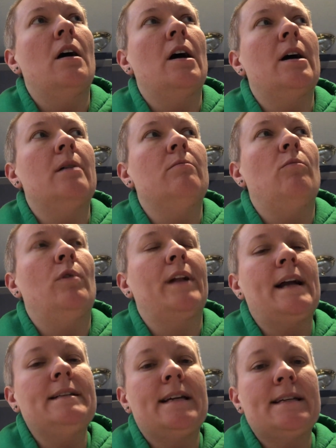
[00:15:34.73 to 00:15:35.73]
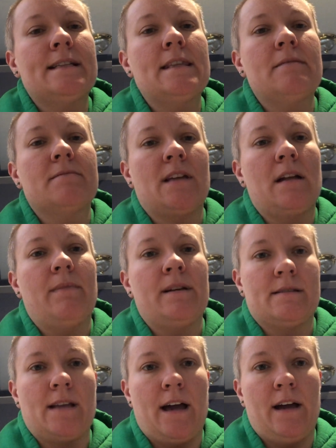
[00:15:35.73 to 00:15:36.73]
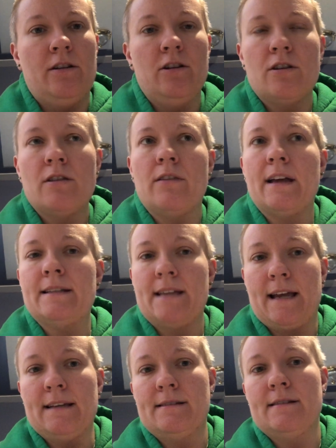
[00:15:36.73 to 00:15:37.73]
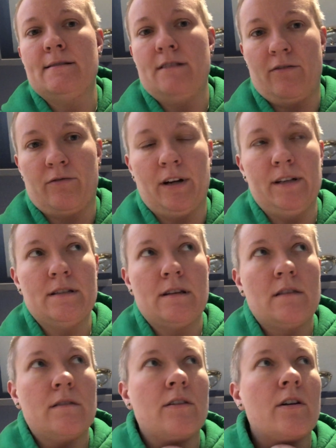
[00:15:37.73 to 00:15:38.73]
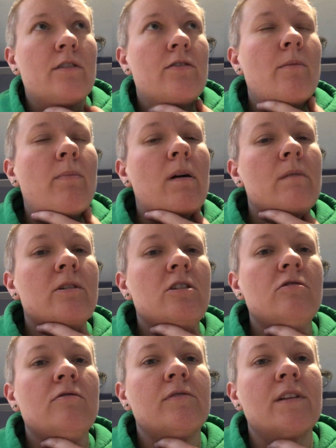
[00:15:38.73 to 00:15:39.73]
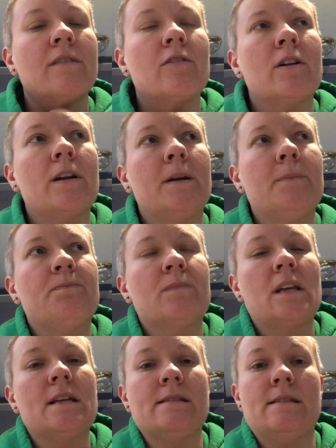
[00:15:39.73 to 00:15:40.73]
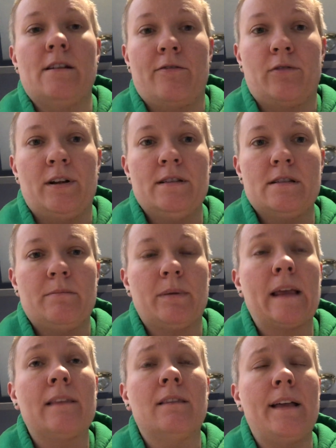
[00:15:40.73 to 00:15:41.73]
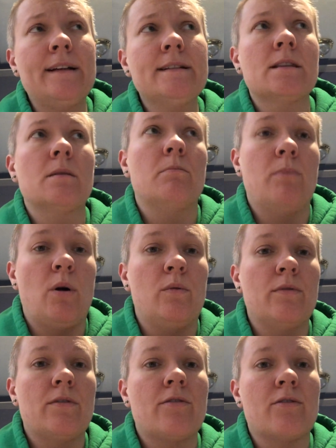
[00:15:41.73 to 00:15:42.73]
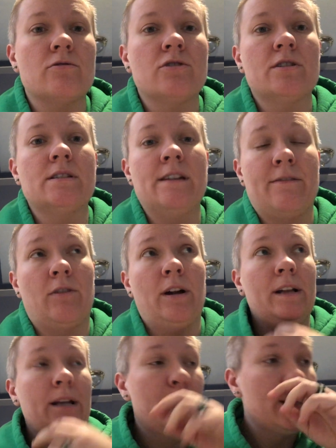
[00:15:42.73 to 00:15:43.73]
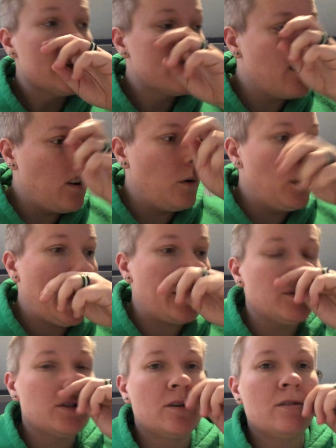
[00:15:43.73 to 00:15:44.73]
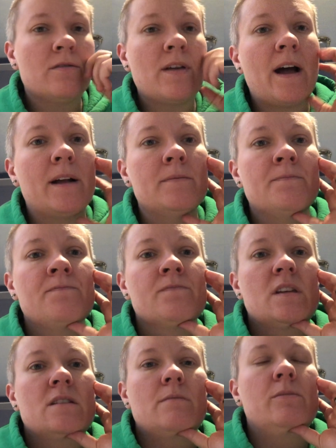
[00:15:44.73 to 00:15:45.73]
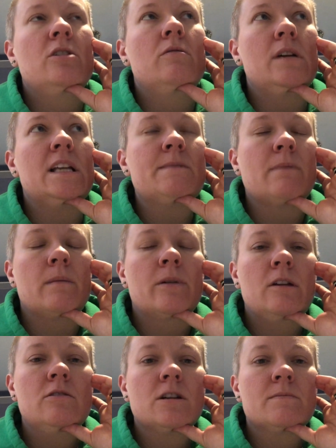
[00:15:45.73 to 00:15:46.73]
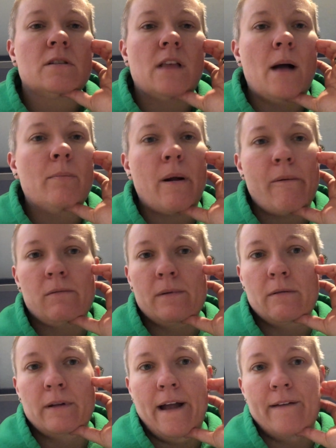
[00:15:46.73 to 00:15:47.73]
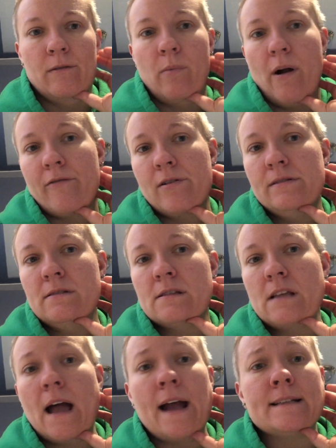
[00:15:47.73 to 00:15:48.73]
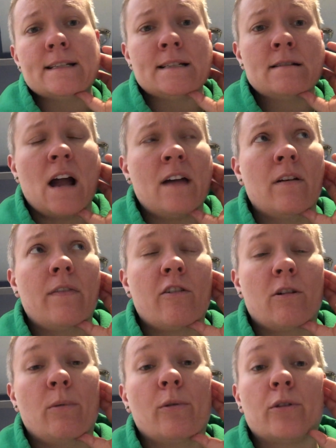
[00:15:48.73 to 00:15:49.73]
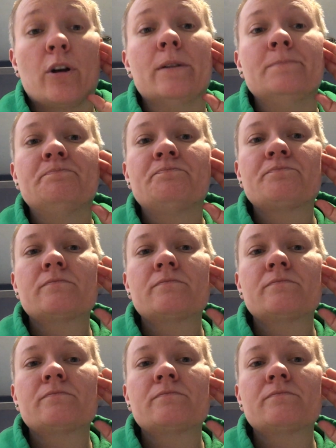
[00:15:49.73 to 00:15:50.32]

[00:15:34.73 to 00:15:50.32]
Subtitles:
When I tasted them side by side, they tasted different. The barbecue flavoring is different, but I liked them both. They're just different. So I'm sure that somebody who eats barbecue chips a lot probably would have a preference. I didn't. I thought they were both good.